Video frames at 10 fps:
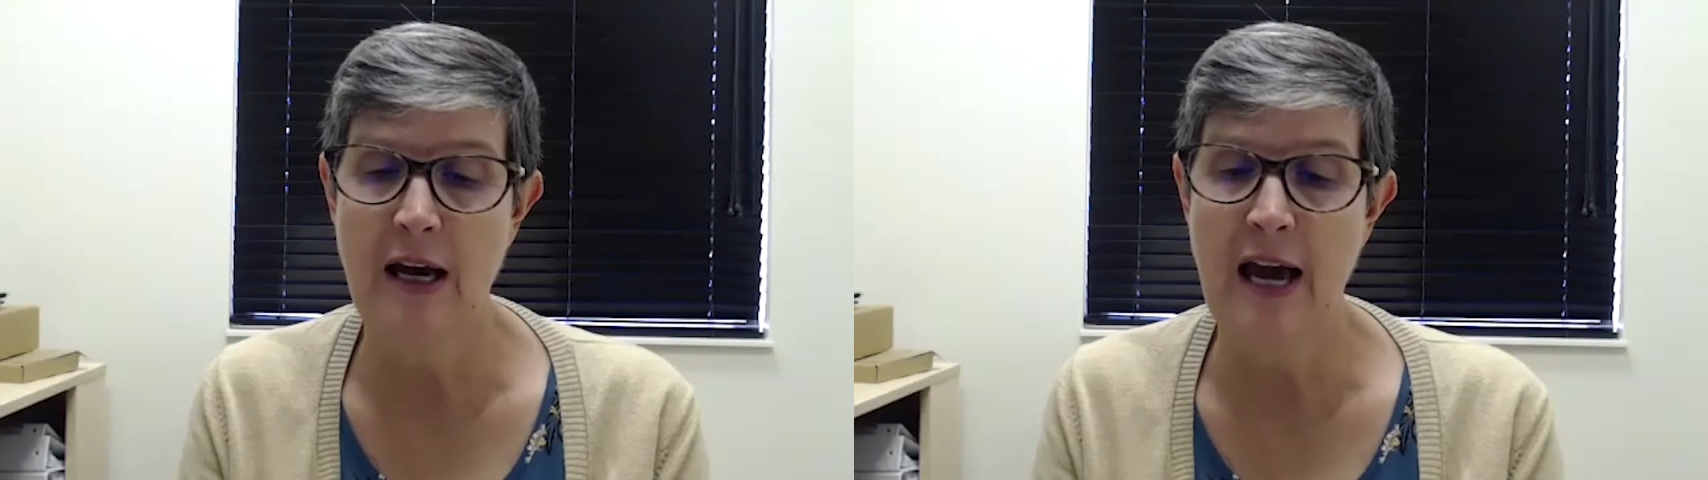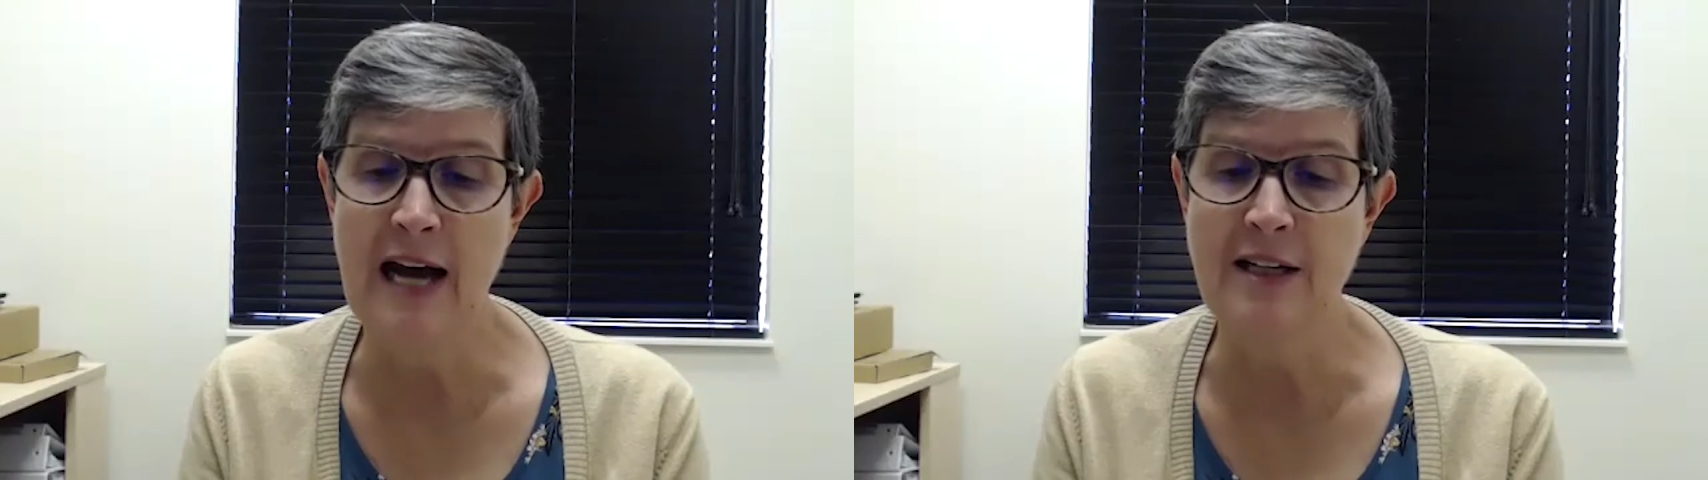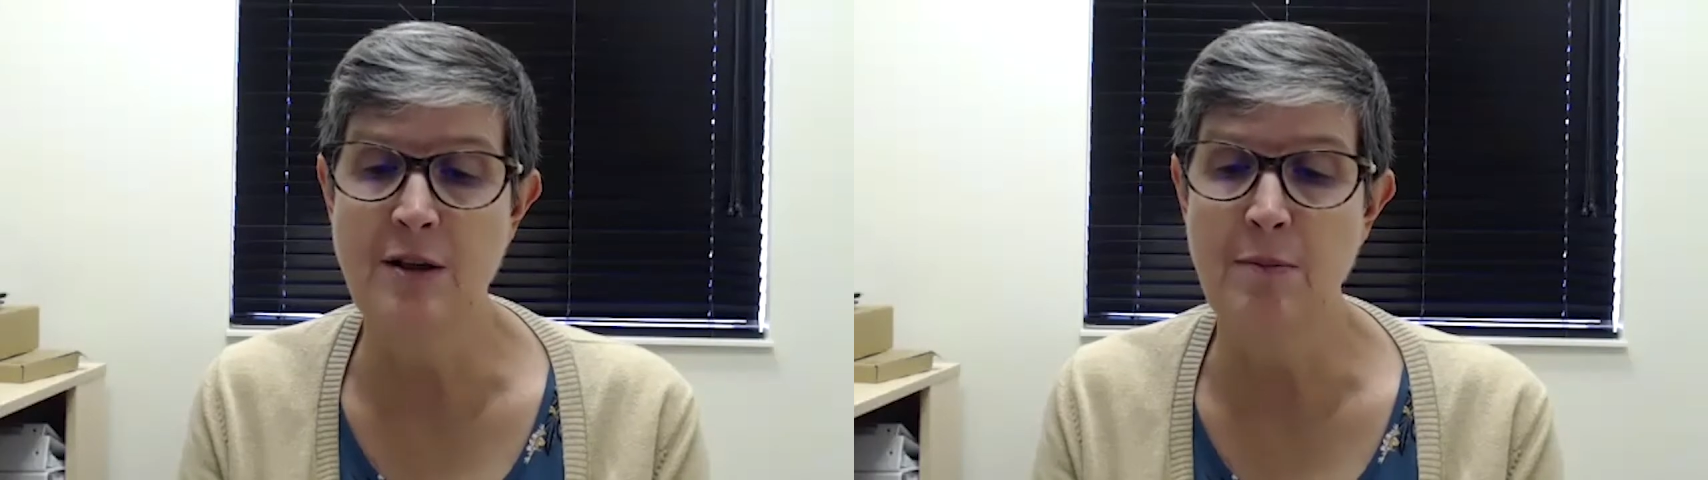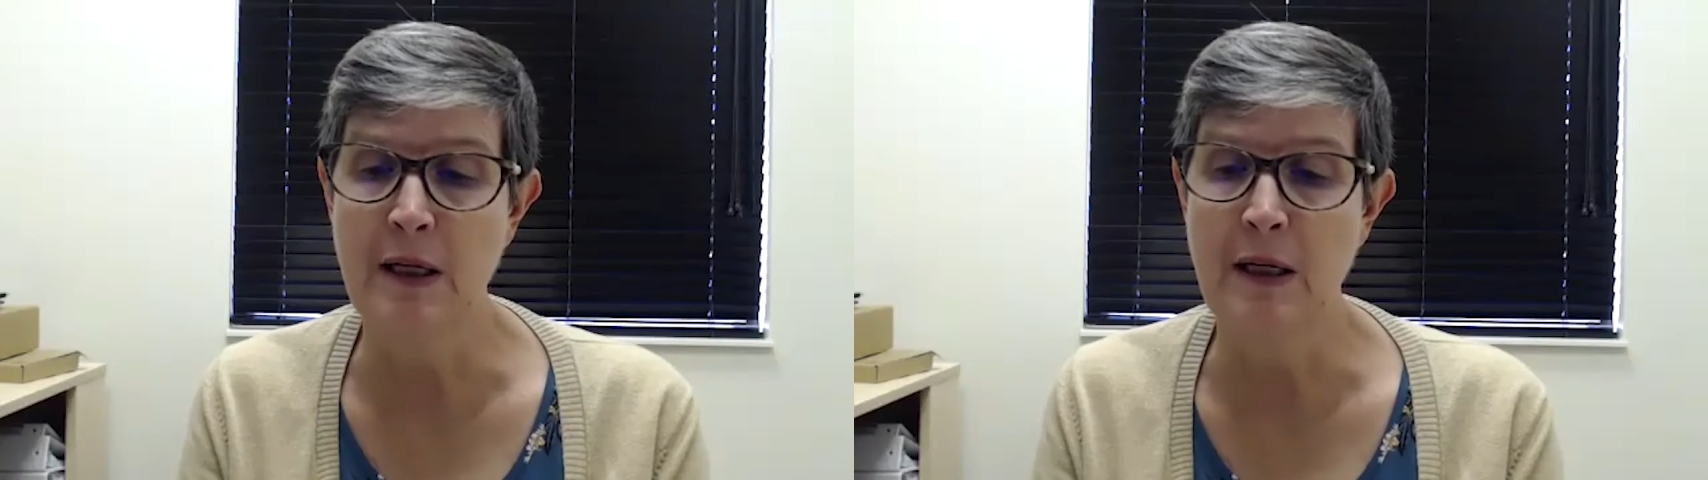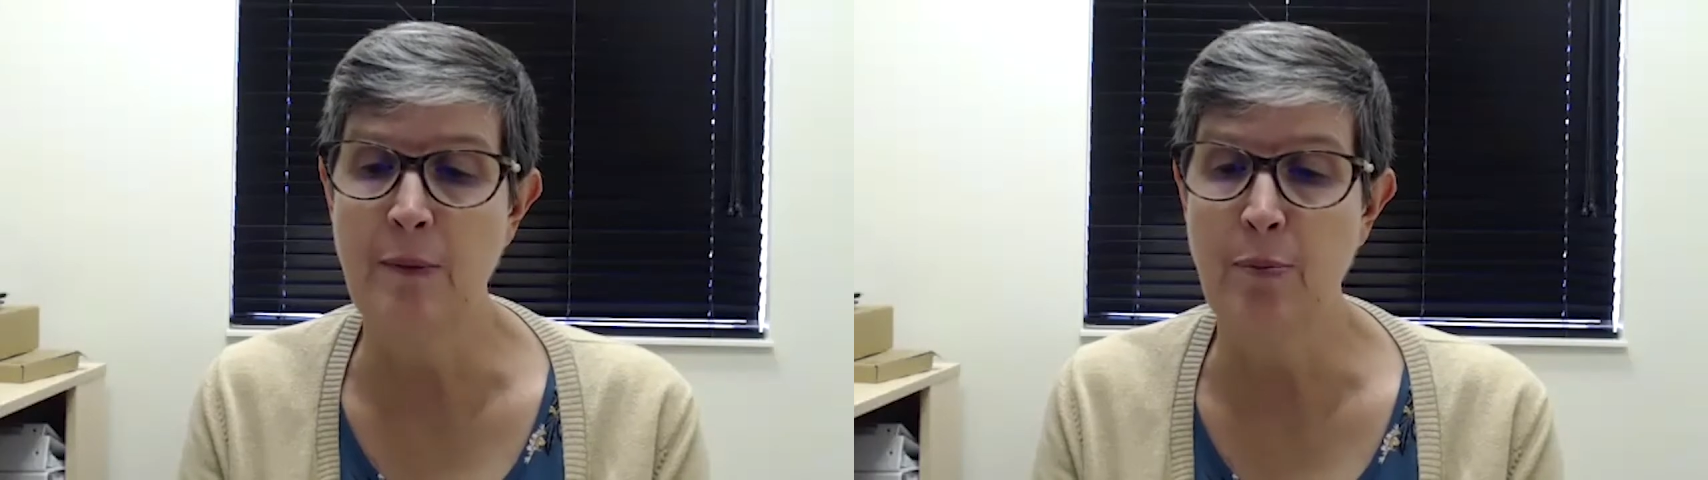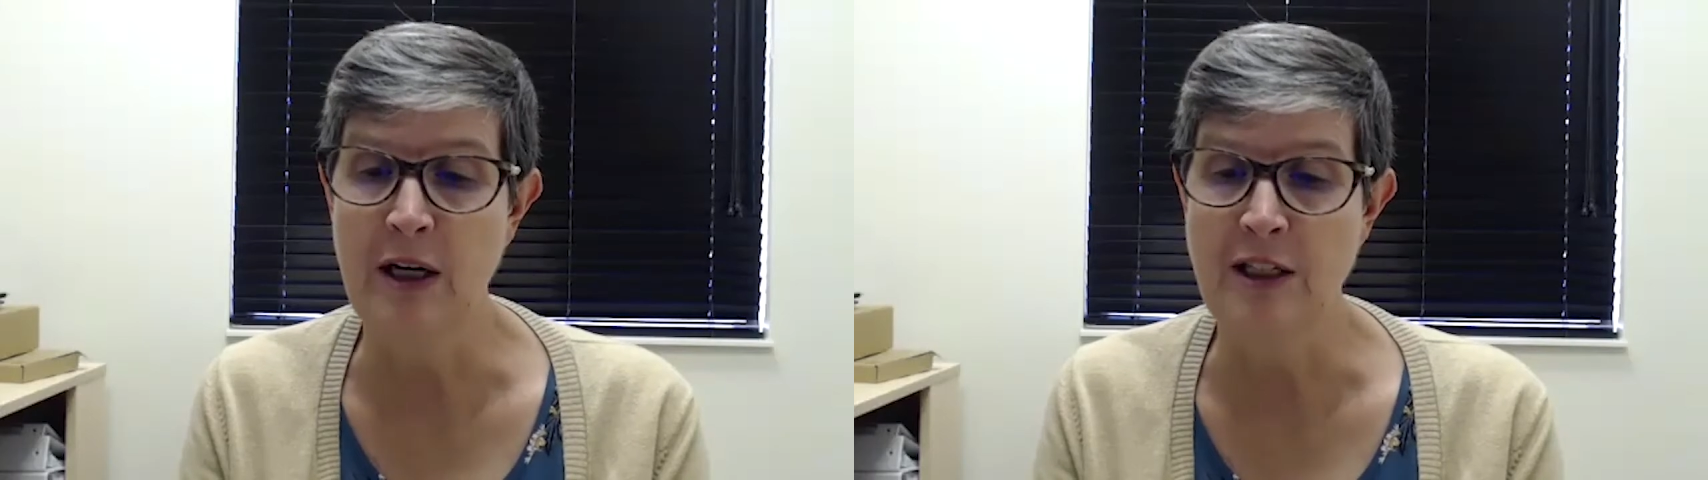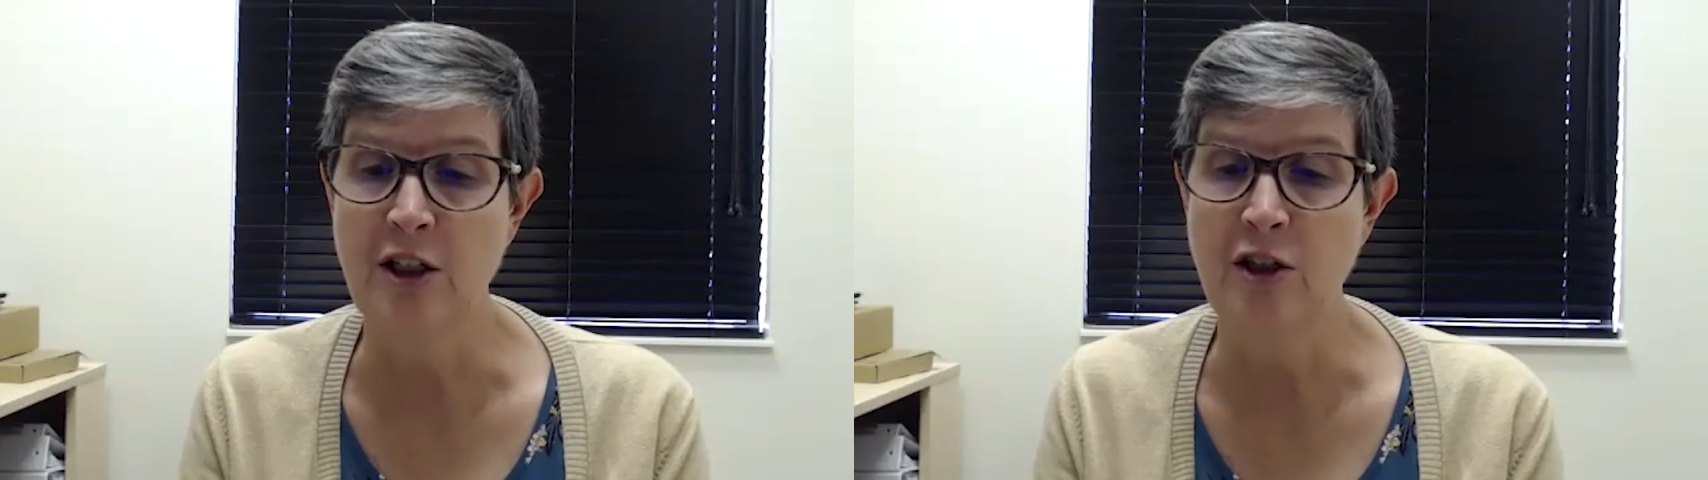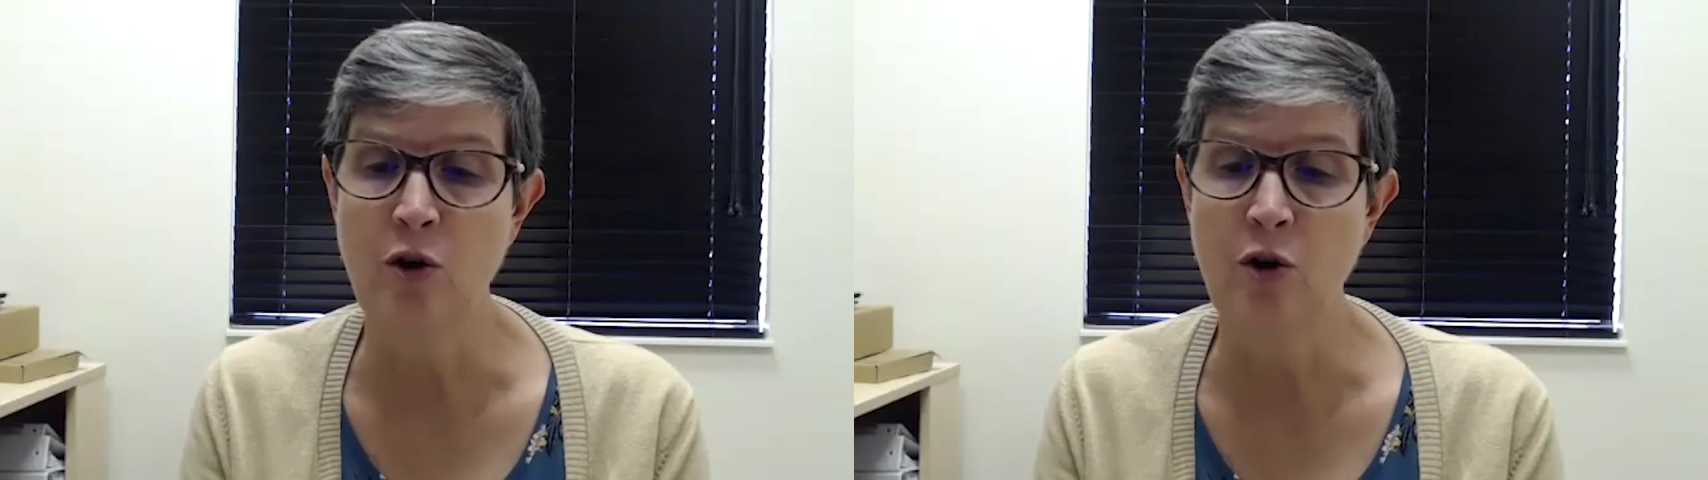has to be present,